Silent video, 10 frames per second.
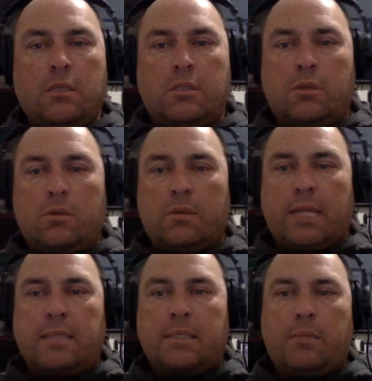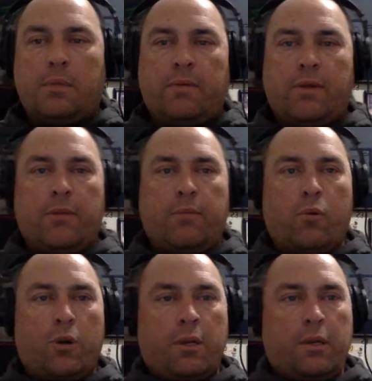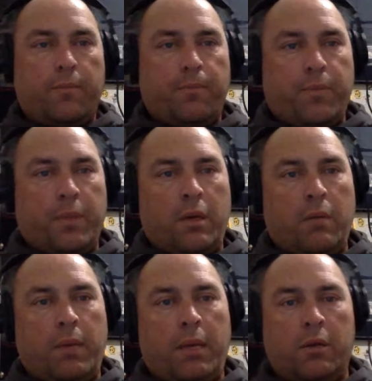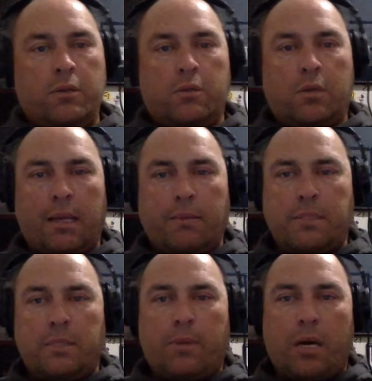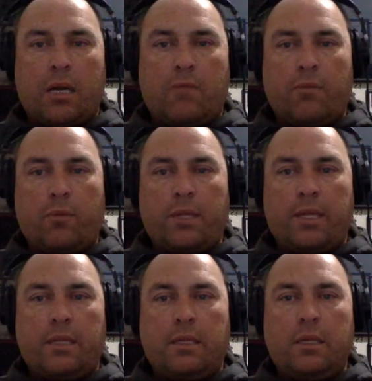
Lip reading: So that's going to be very important, and also collapsing the pocket from within.